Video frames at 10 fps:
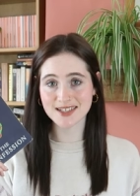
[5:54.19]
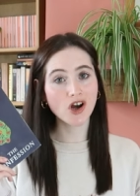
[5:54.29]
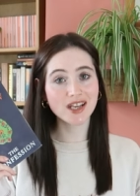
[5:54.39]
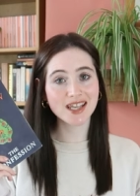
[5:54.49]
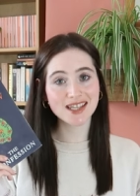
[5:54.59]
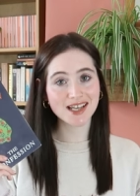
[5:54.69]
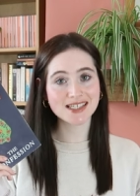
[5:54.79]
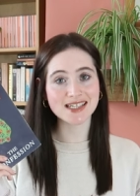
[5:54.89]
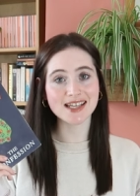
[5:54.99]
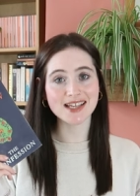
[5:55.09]
One in the
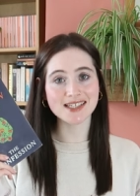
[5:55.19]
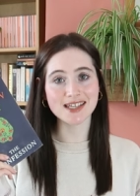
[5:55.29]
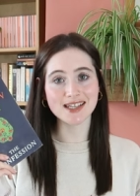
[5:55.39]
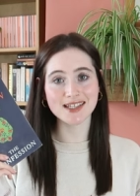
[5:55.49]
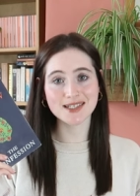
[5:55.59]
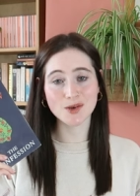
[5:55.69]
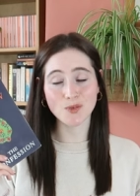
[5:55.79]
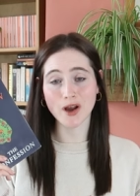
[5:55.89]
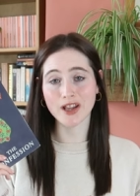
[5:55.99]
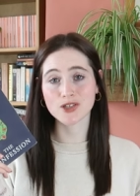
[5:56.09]
1980s
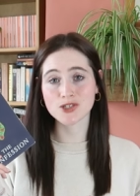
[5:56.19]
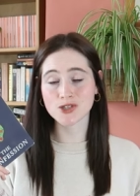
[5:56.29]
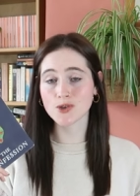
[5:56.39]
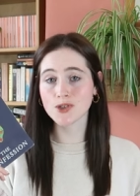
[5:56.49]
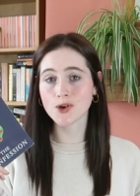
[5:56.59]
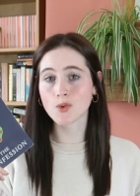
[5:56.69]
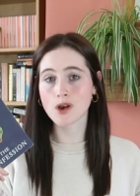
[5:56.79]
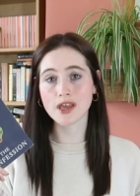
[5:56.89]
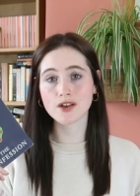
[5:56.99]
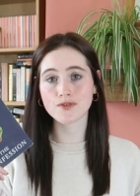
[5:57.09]
when two young
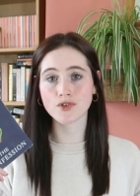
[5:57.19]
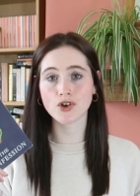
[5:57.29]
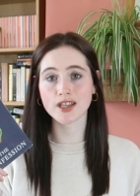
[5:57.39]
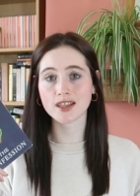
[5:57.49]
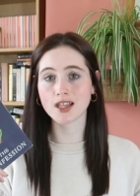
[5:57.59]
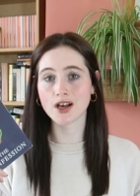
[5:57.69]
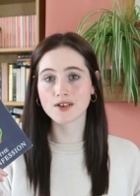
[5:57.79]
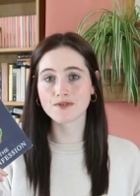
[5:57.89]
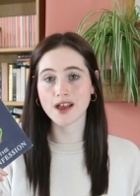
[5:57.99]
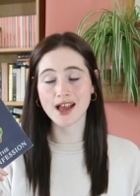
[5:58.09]
women fall in
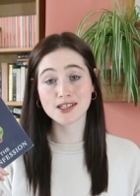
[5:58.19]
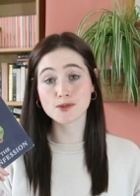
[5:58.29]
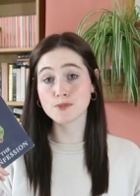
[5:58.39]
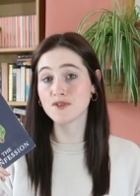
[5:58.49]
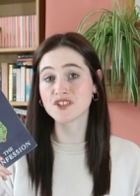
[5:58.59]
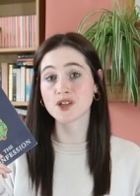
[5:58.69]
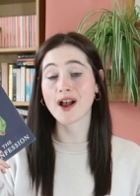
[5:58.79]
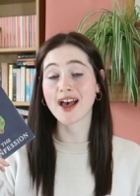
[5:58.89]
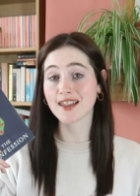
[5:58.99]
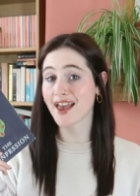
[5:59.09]
love and move to
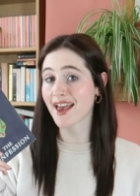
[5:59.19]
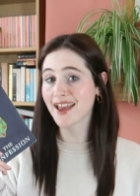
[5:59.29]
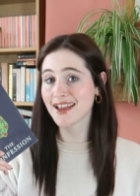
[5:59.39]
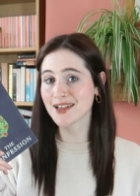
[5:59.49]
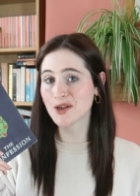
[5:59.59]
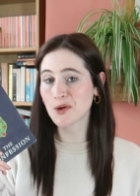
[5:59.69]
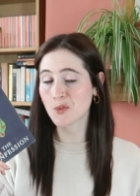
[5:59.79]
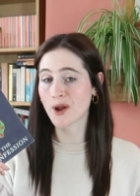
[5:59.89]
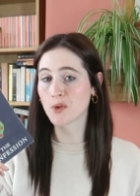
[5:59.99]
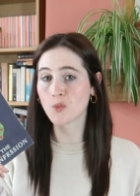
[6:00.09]
LA
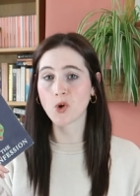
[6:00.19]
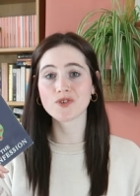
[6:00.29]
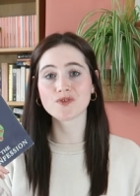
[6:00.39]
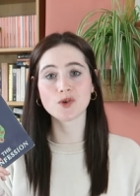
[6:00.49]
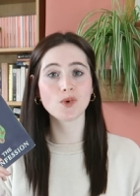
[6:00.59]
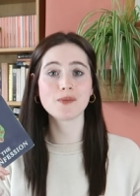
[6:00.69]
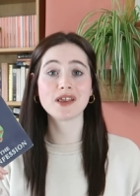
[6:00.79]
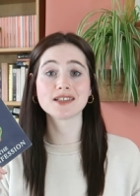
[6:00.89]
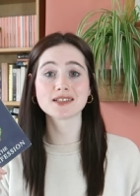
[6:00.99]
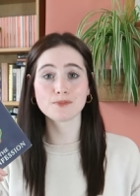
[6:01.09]
when one of the
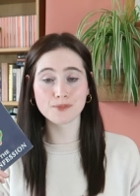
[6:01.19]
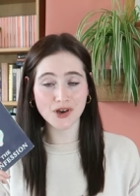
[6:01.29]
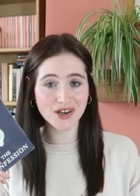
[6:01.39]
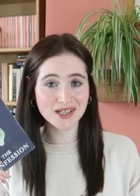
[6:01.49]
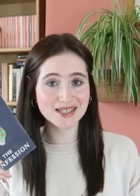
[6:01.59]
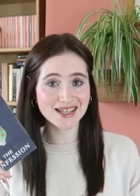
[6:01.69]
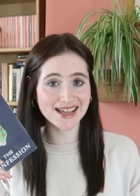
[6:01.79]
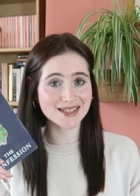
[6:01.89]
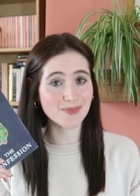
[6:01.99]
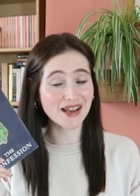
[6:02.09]
women's books gets